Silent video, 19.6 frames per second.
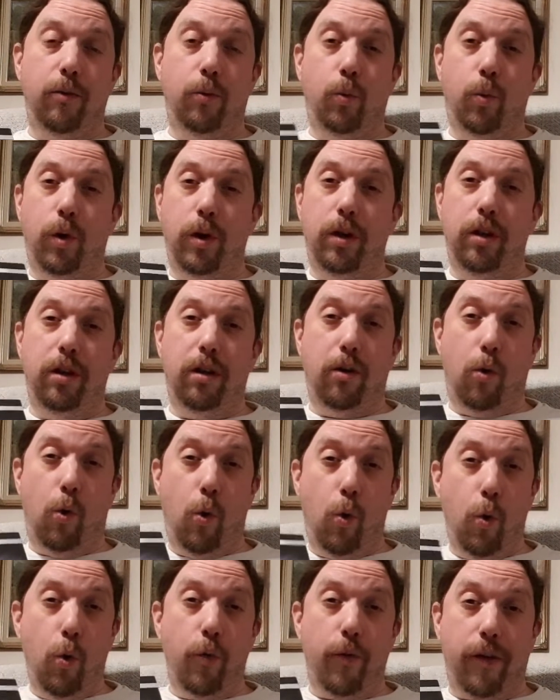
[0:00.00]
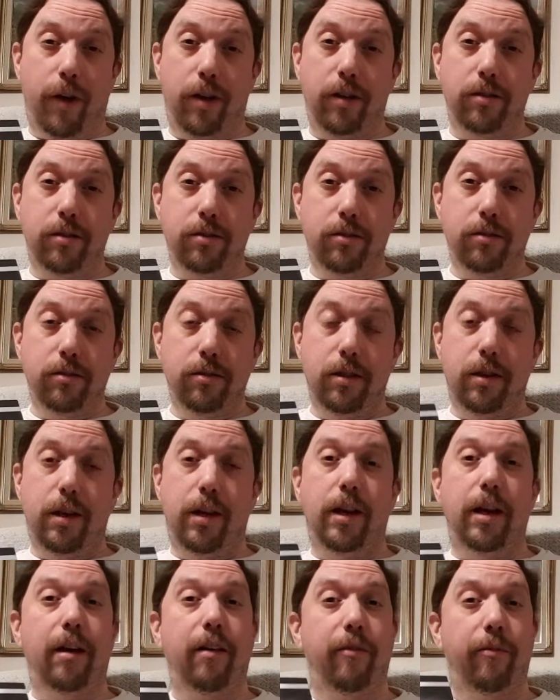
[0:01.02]
one that all of us
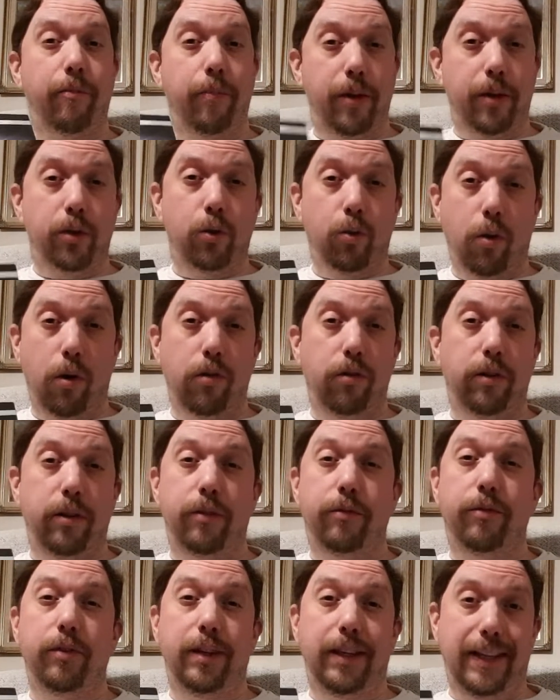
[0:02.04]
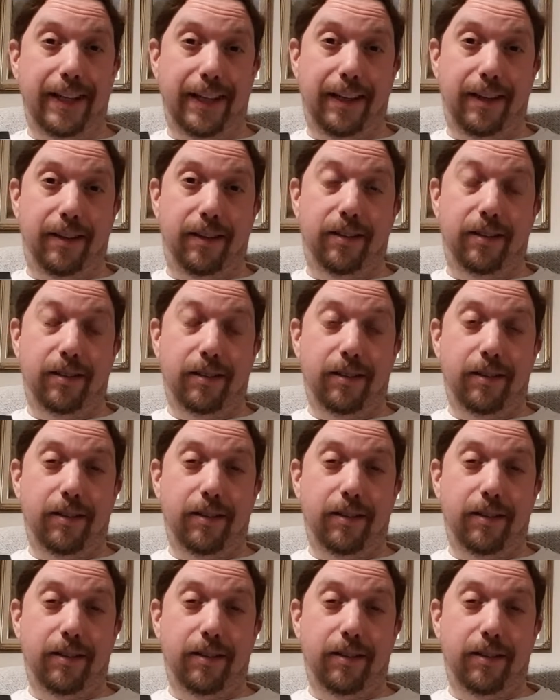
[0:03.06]
have misquoted for years.